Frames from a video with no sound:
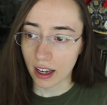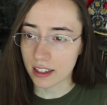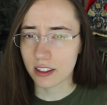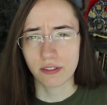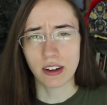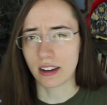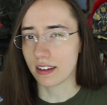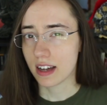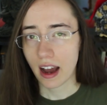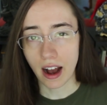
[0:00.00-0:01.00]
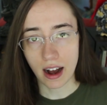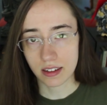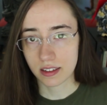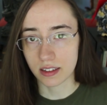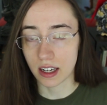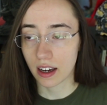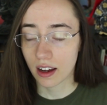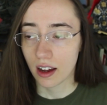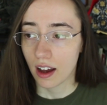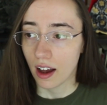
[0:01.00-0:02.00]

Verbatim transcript: It's fantastic.